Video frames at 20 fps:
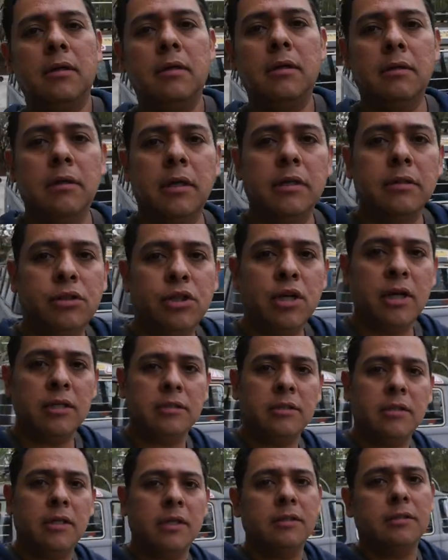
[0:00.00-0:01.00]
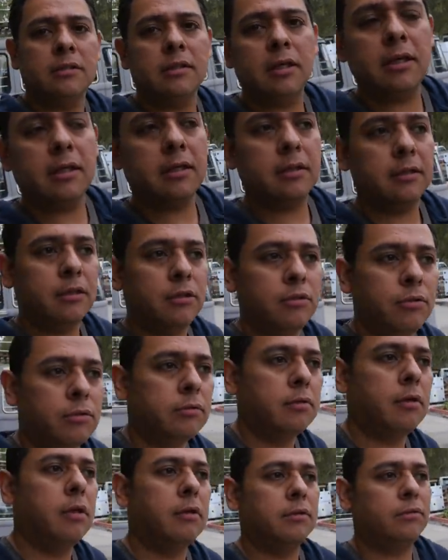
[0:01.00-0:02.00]
Okay, John says that the
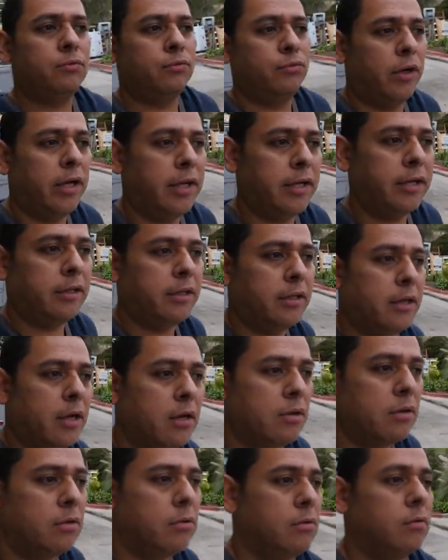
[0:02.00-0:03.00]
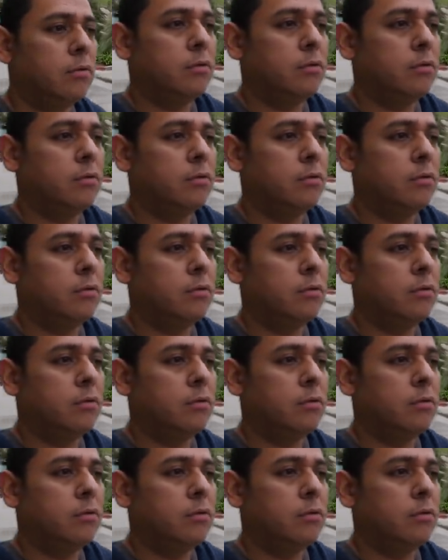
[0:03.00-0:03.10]
Ural is ready to go.